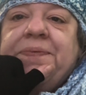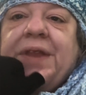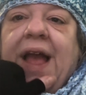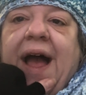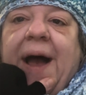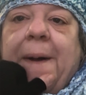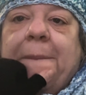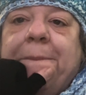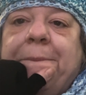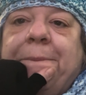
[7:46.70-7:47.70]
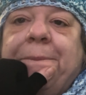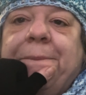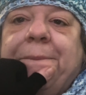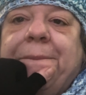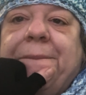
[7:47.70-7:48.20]
Want
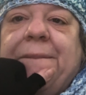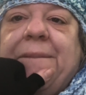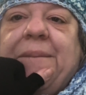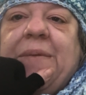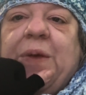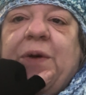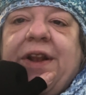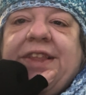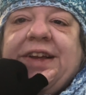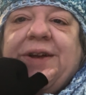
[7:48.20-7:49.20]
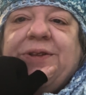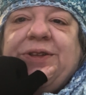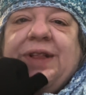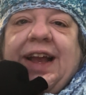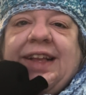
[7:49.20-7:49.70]
to go
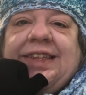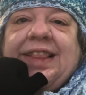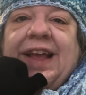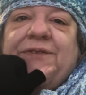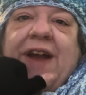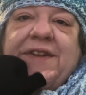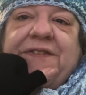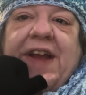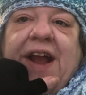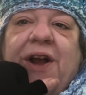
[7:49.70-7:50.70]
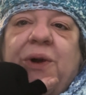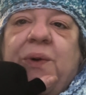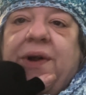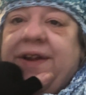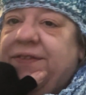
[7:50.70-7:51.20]
to, like I said, like Ren Fair,
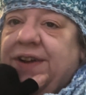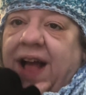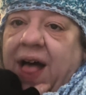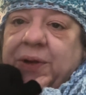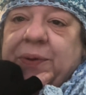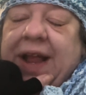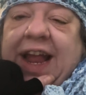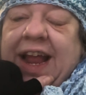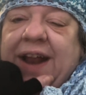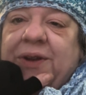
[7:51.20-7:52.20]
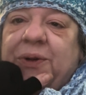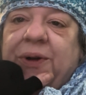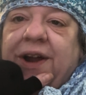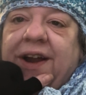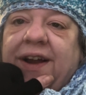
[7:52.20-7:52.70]
or even Halloween,
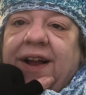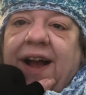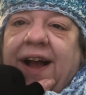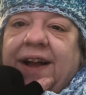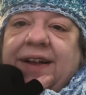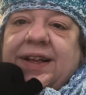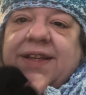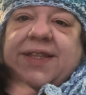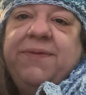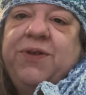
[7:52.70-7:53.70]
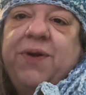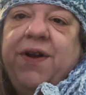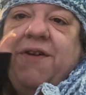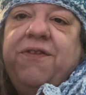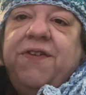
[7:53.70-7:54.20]
or some sort
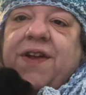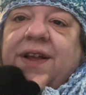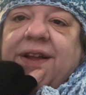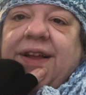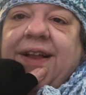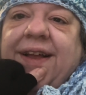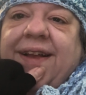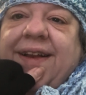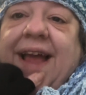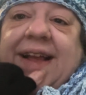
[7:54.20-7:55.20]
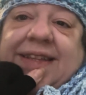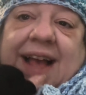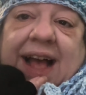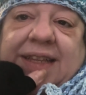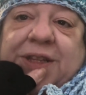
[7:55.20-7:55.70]
of nice
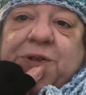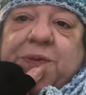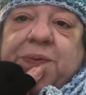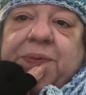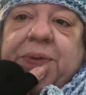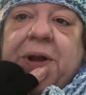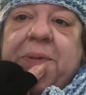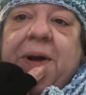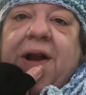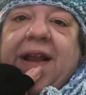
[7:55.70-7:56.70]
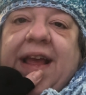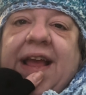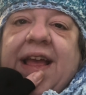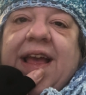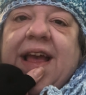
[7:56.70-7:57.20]
costume, party.
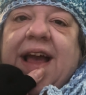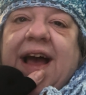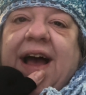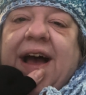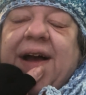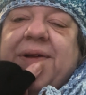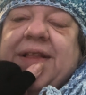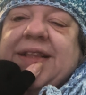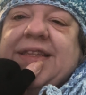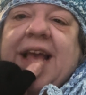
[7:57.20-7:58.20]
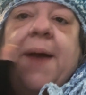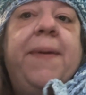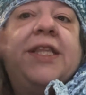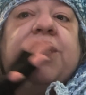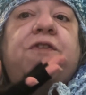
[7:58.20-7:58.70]
Let's say a
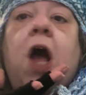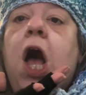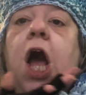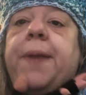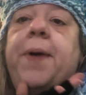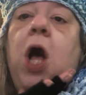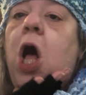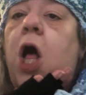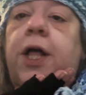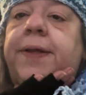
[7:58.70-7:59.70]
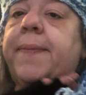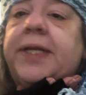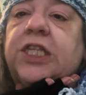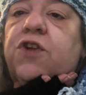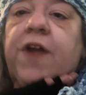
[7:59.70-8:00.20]
masquerade ball.
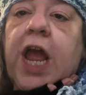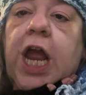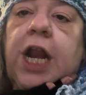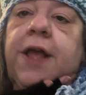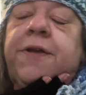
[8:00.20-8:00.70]
Masquerade.